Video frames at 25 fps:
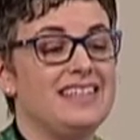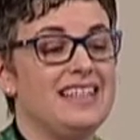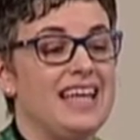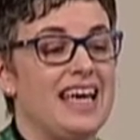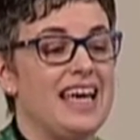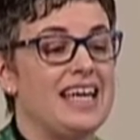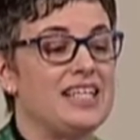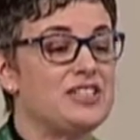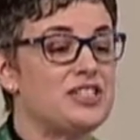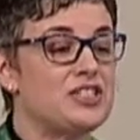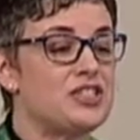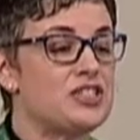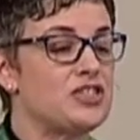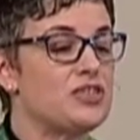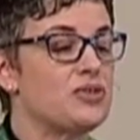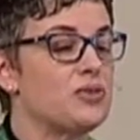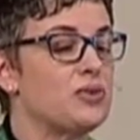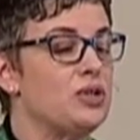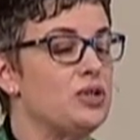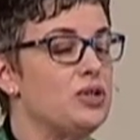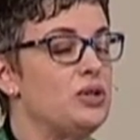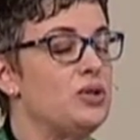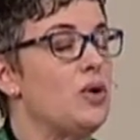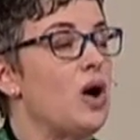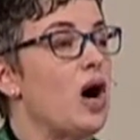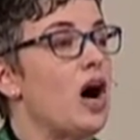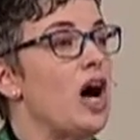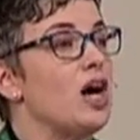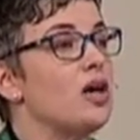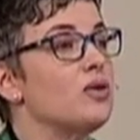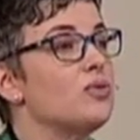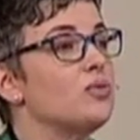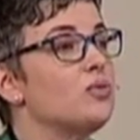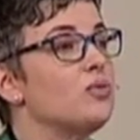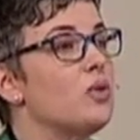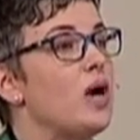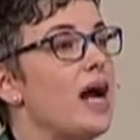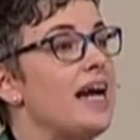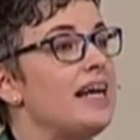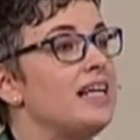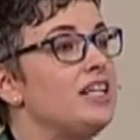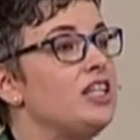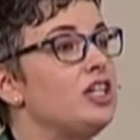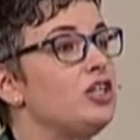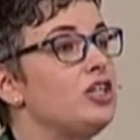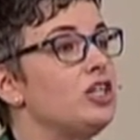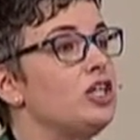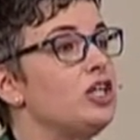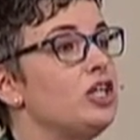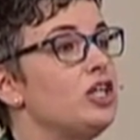it's through our
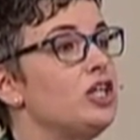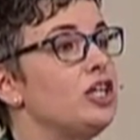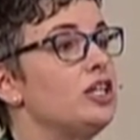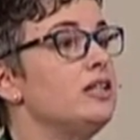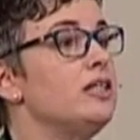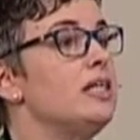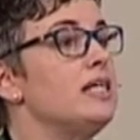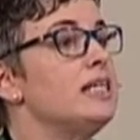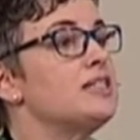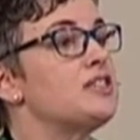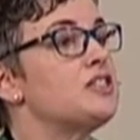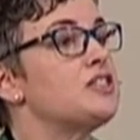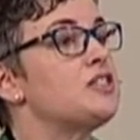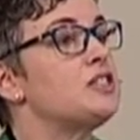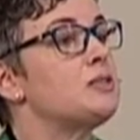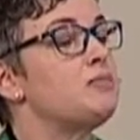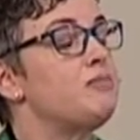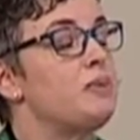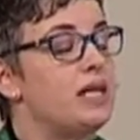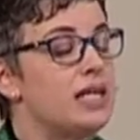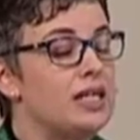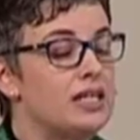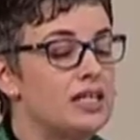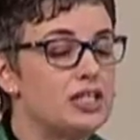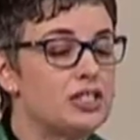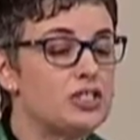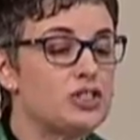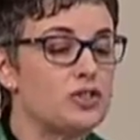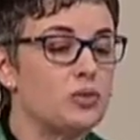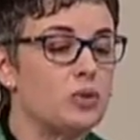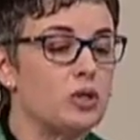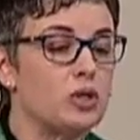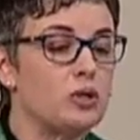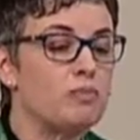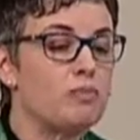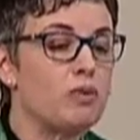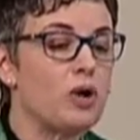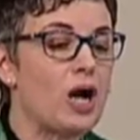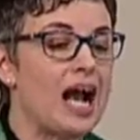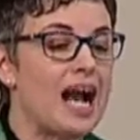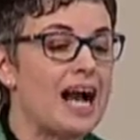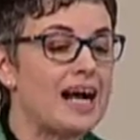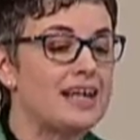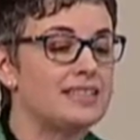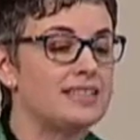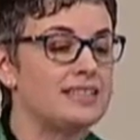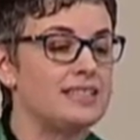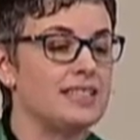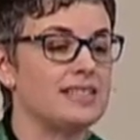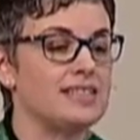regular spiritual
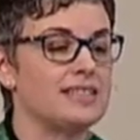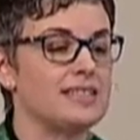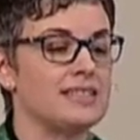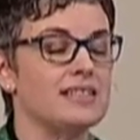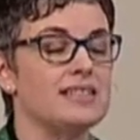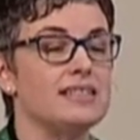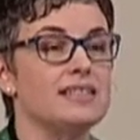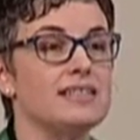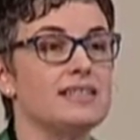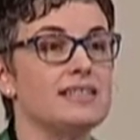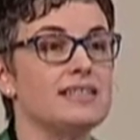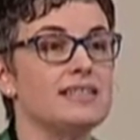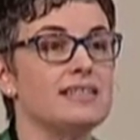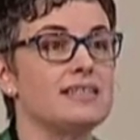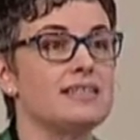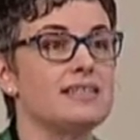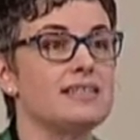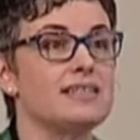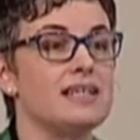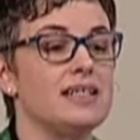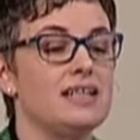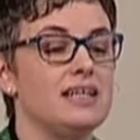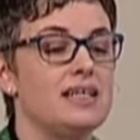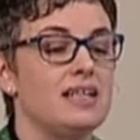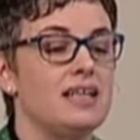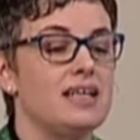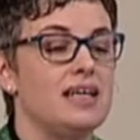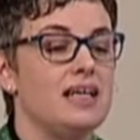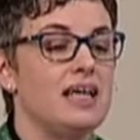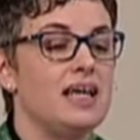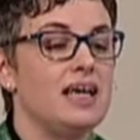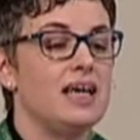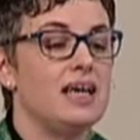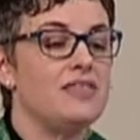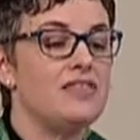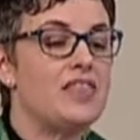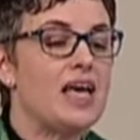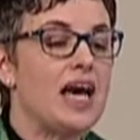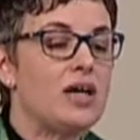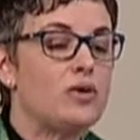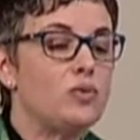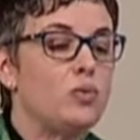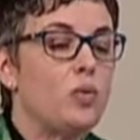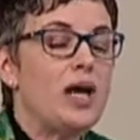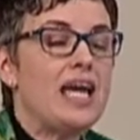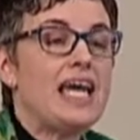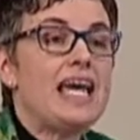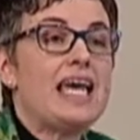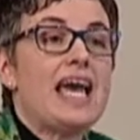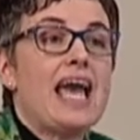practices that
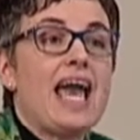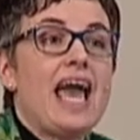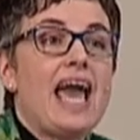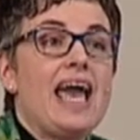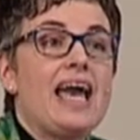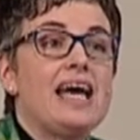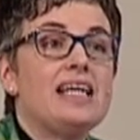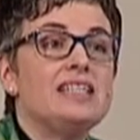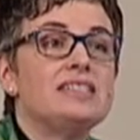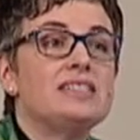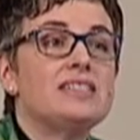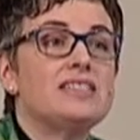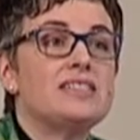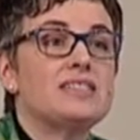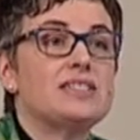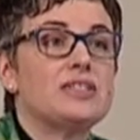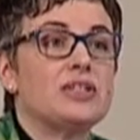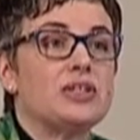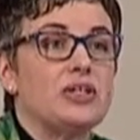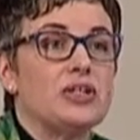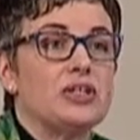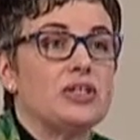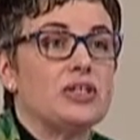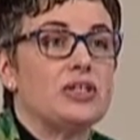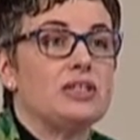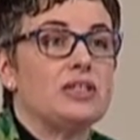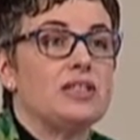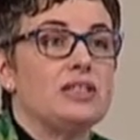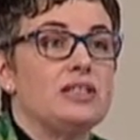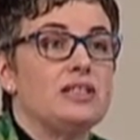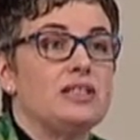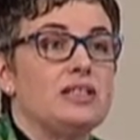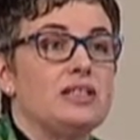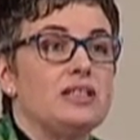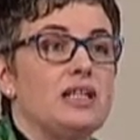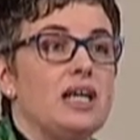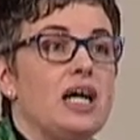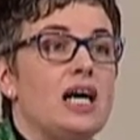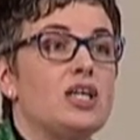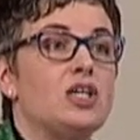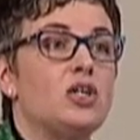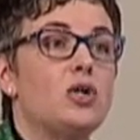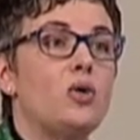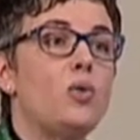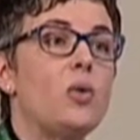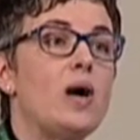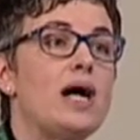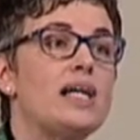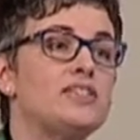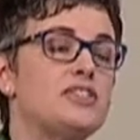we answer a
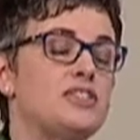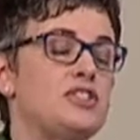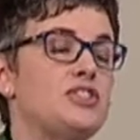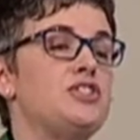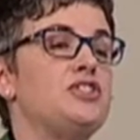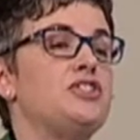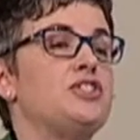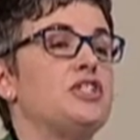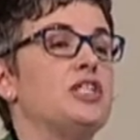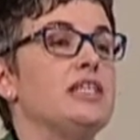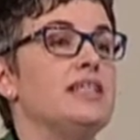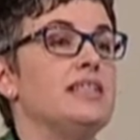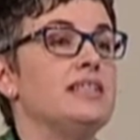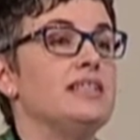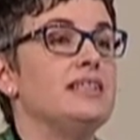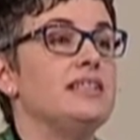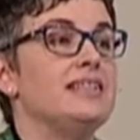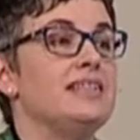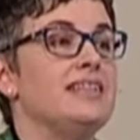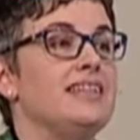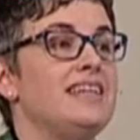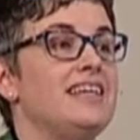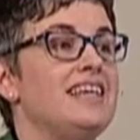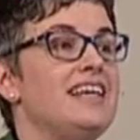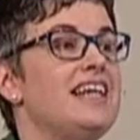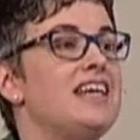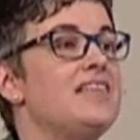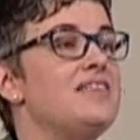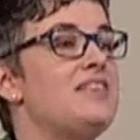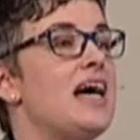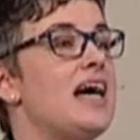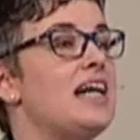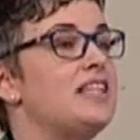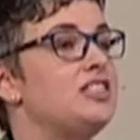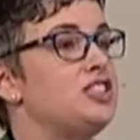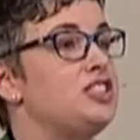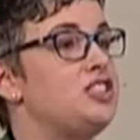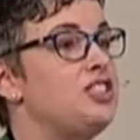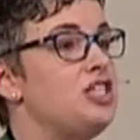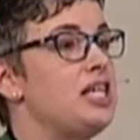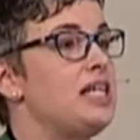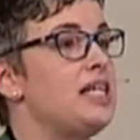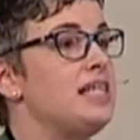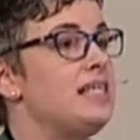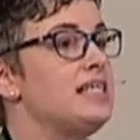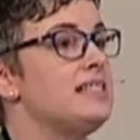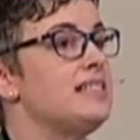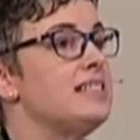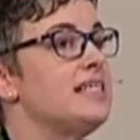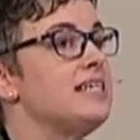question that
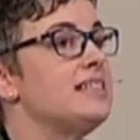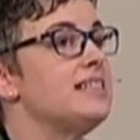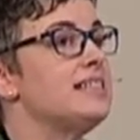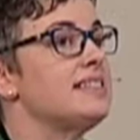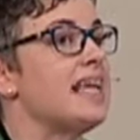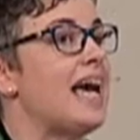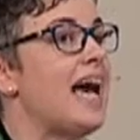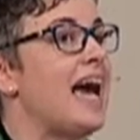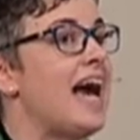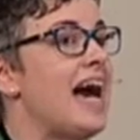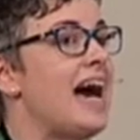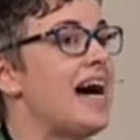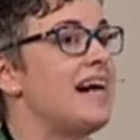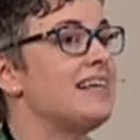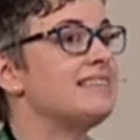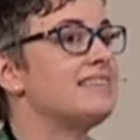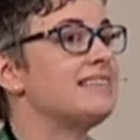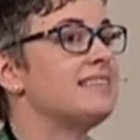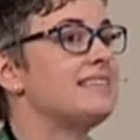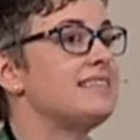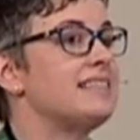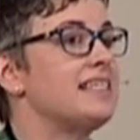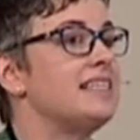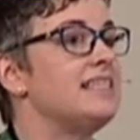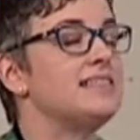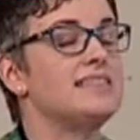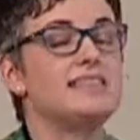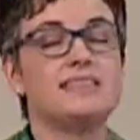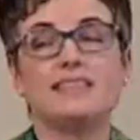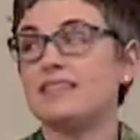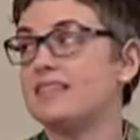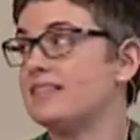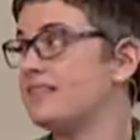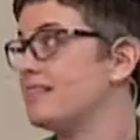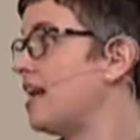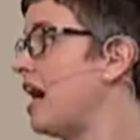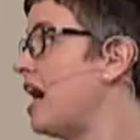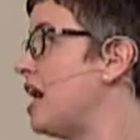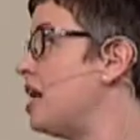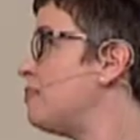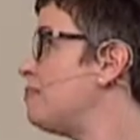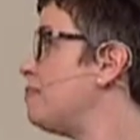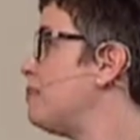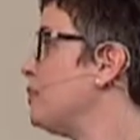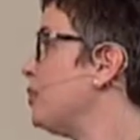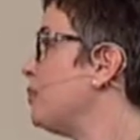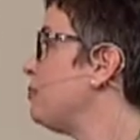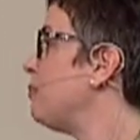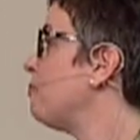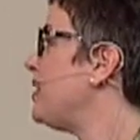Jesus asked his
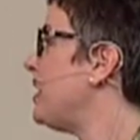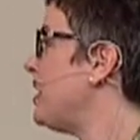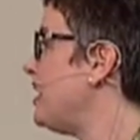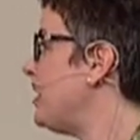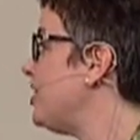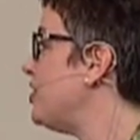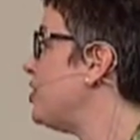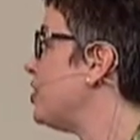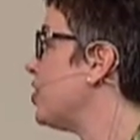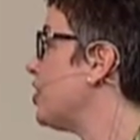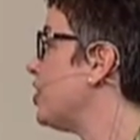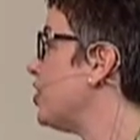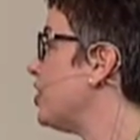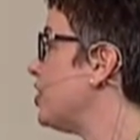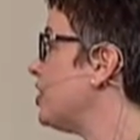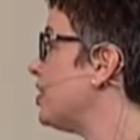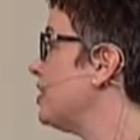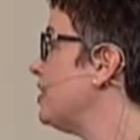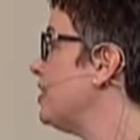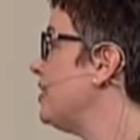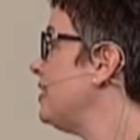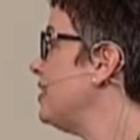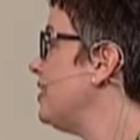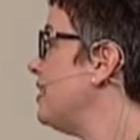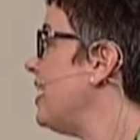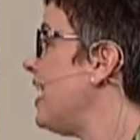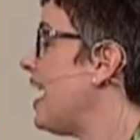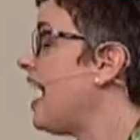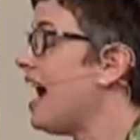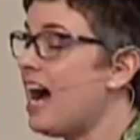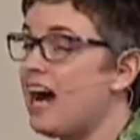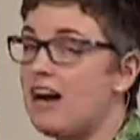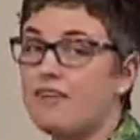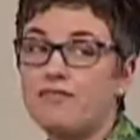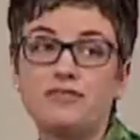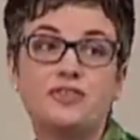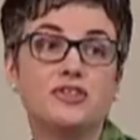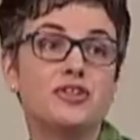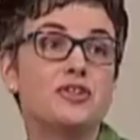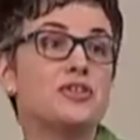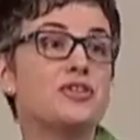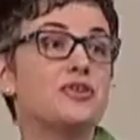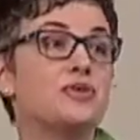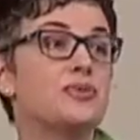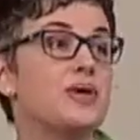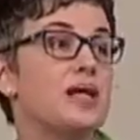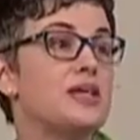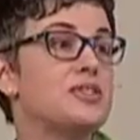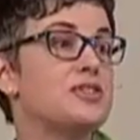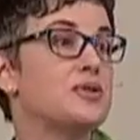disciple Peter after the
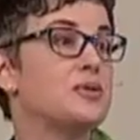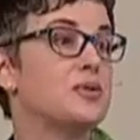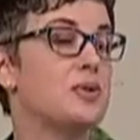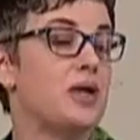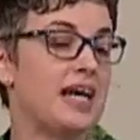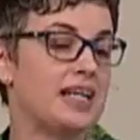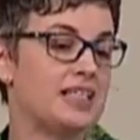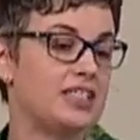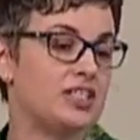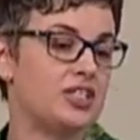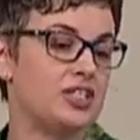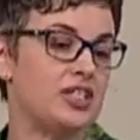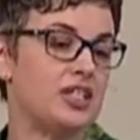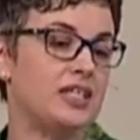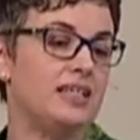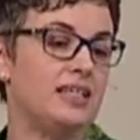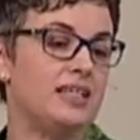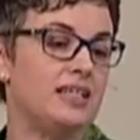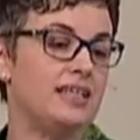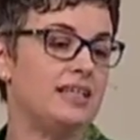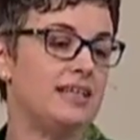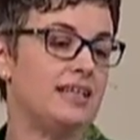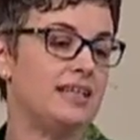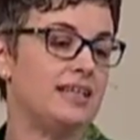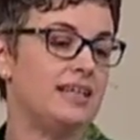resurrection.